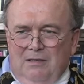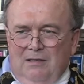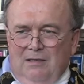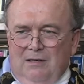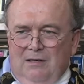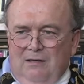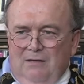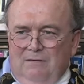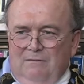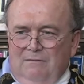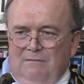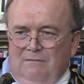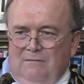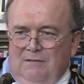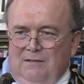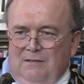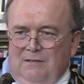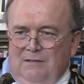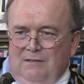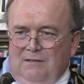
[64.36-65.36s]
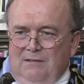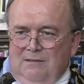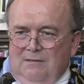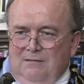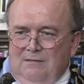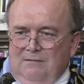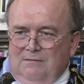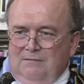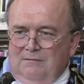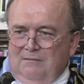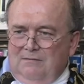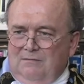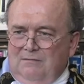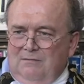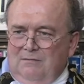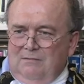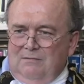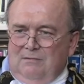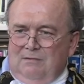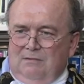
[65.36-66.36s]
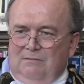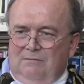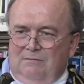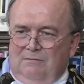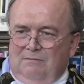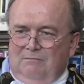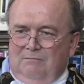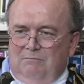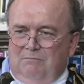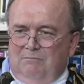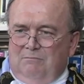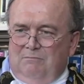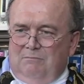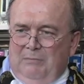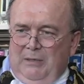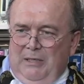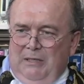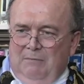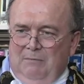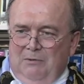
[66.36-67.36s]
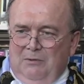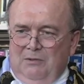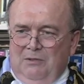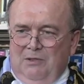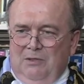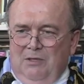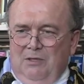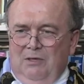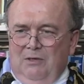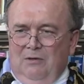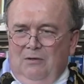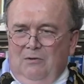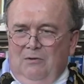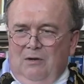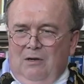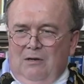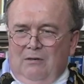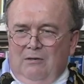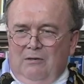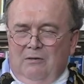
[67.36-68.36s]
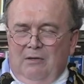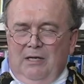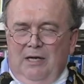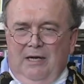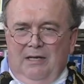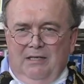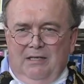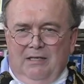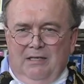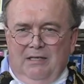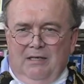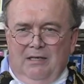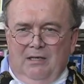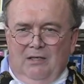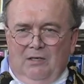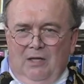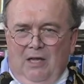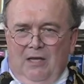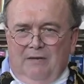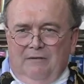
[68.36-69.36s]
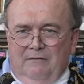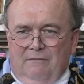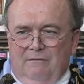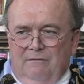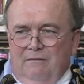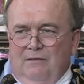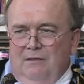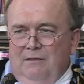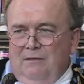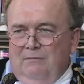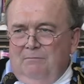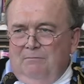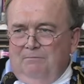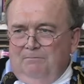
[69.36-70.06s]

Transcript: of, uh, of people who are creating a lot of. Uh,